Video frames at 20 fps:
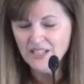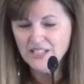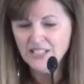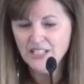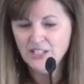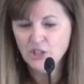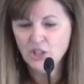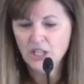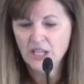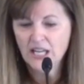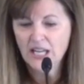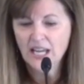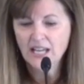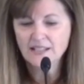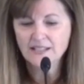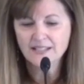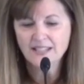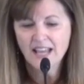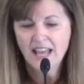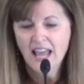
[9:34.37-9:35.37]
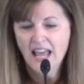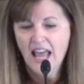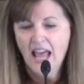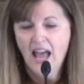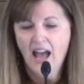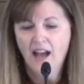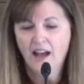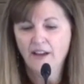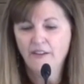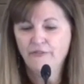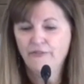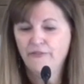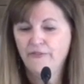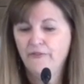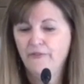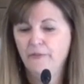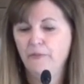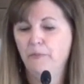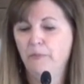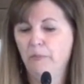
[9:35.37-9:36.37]
teaching kids? I
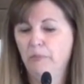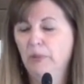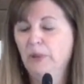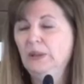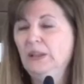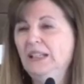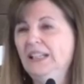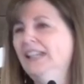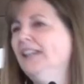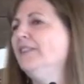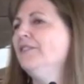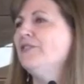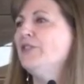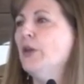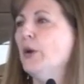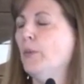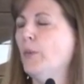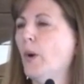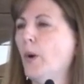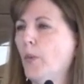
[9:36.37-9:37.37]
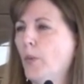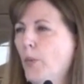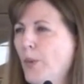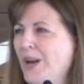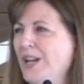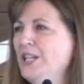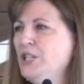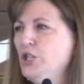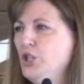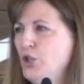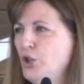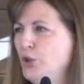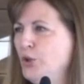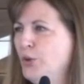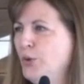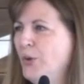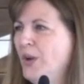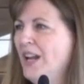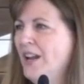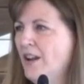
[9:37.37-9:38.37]
believe that what we
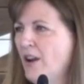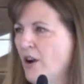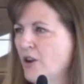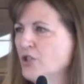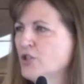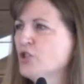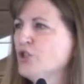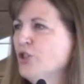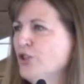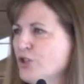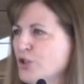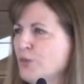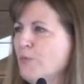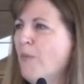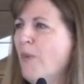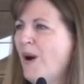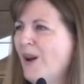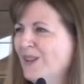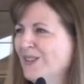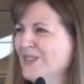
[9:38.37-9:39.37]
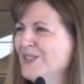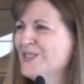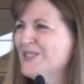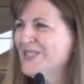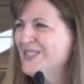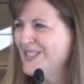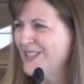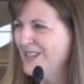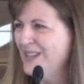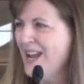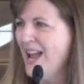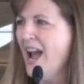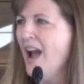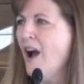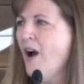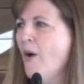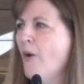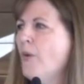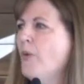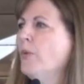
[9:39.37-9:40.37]
do in our church models
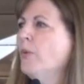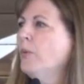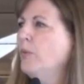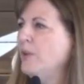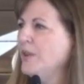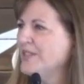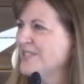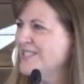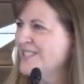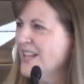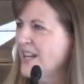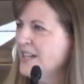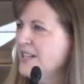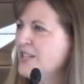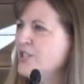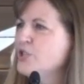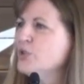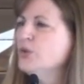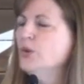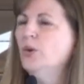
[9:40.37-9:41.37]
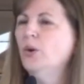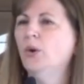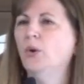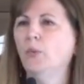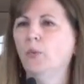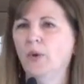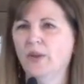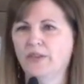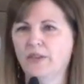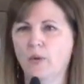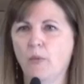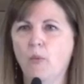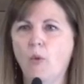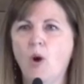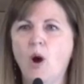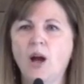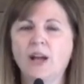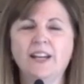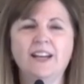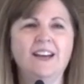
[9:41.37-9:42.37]
now with Sunday school, with
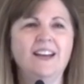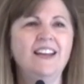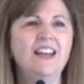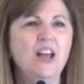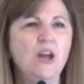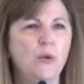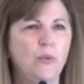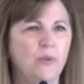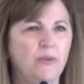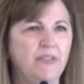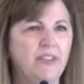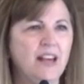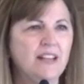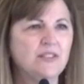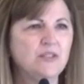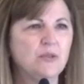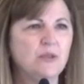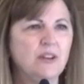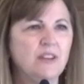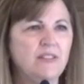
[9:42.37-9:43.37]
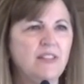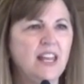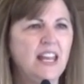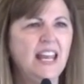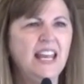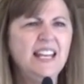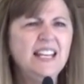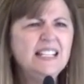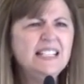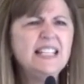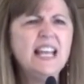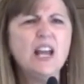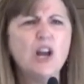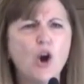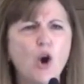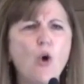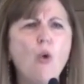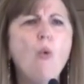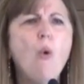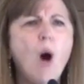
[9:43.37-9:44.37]
Awana, with that sort of thing, it is a
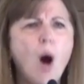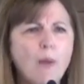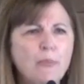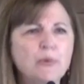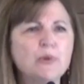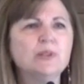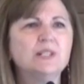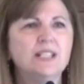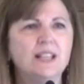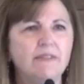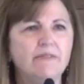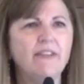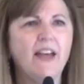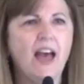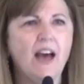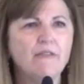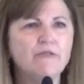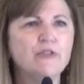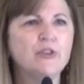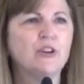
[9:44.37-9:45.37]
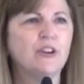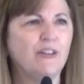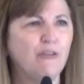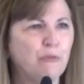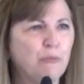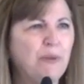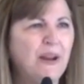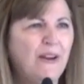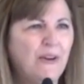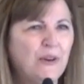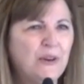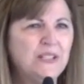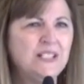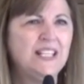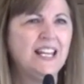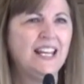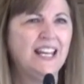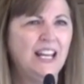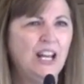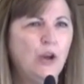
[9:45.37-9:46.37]
cooperative effort of
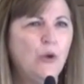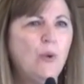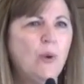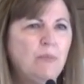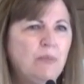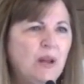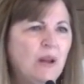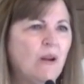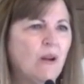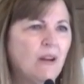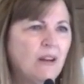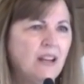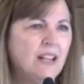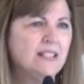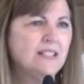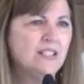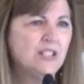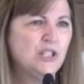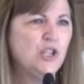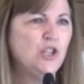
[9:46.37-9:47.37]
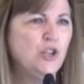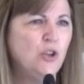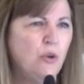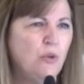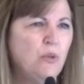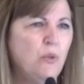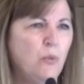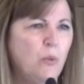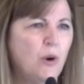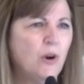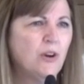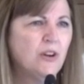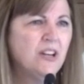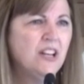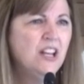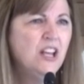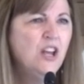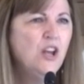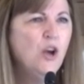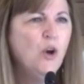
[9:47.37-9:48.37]
parenting and equipping our kids to know the Word.
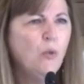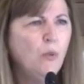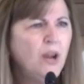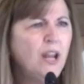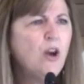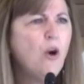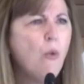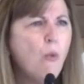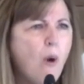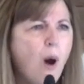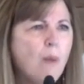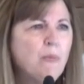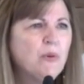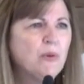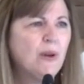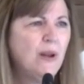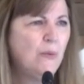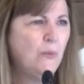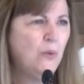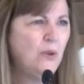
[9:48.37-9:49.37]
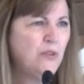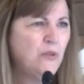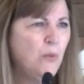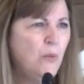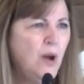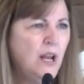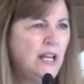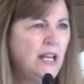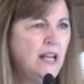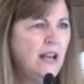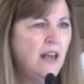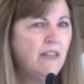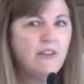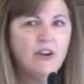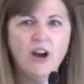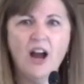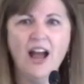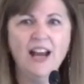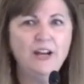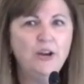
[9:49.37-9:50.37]
We cooperate with one
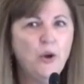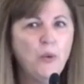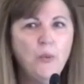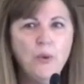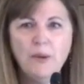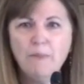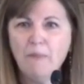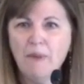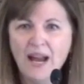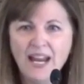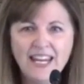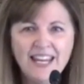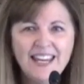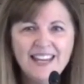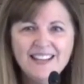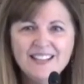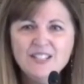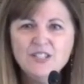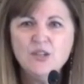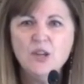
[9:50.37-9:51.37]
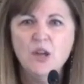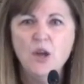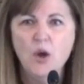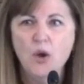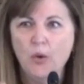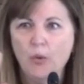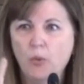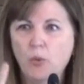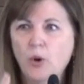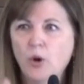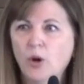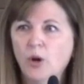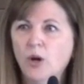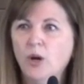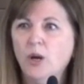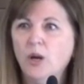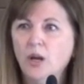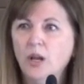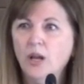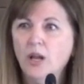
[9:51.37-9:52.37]
another. I know when my kids
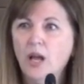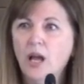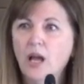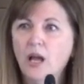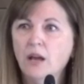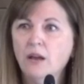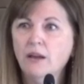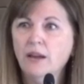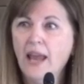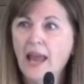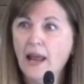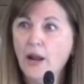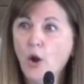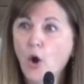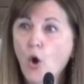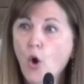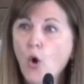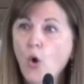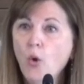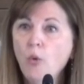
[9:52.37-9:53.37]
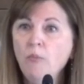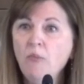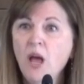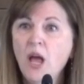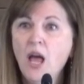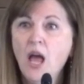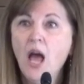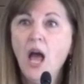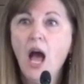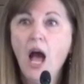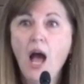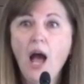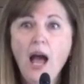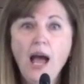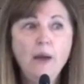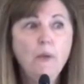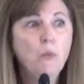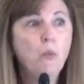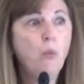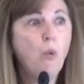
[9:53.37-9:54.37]
were uh, at home,
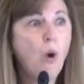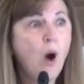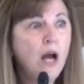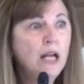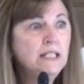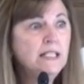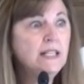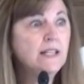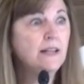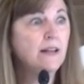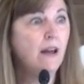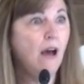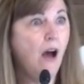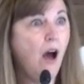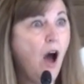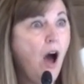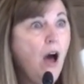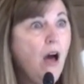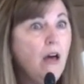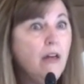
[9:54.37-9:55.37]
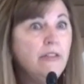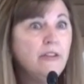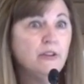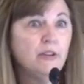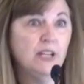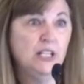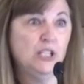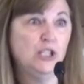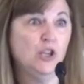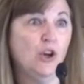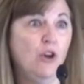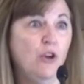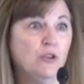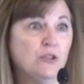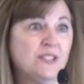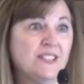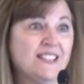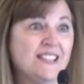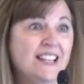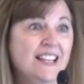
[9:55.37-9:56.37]
I wanted other
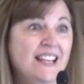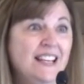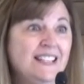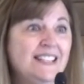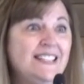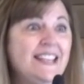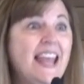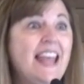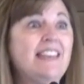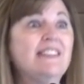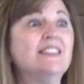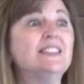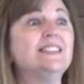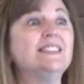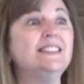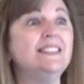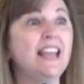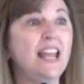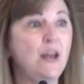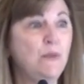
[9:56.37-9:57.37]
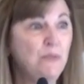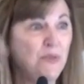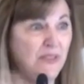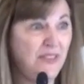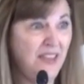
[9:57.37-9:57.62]
adults saying the same